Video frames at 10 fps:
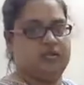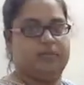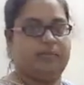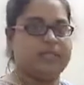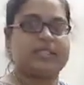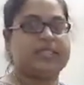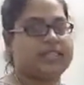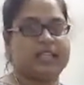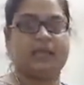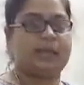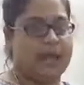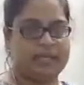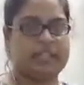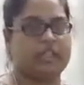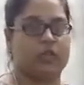Means these are the
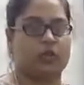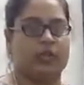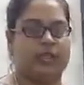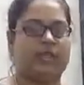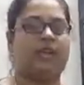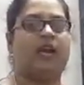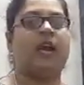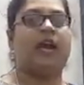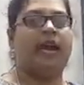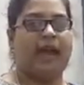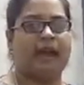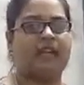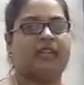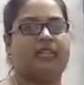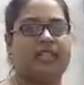plant tissues only,
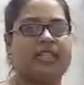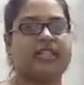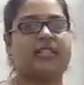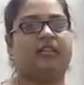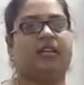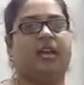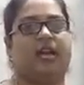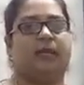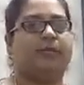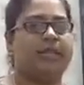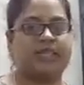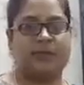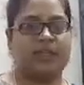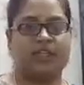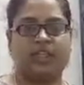and these
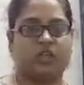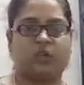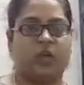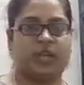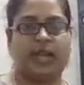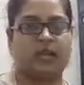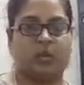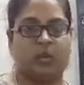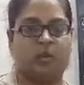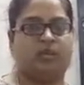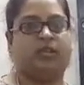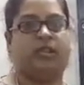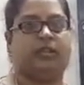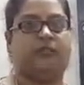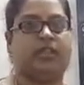meristematic tissue, what I had told,
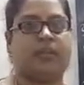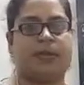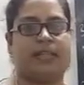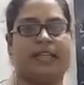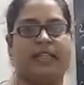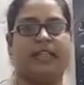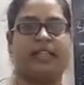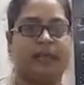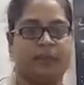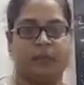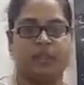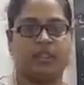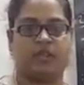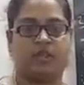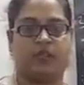no, which are present in the tip
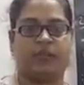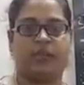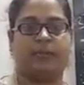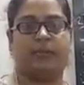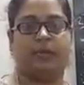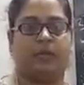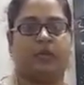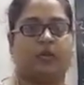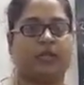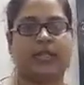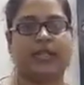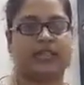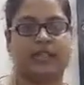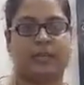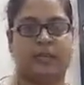position of the roots and
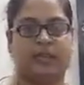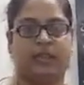stem